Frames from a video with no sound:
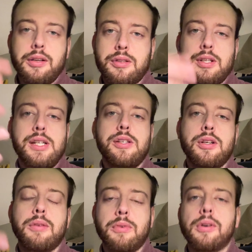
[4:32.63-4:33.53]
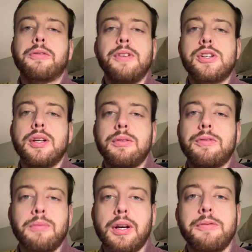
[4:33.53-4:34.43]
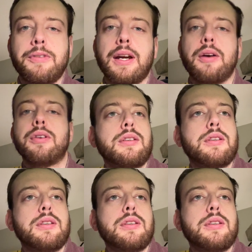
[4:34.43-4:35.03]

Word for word: It's easier, more efficient from what I've found.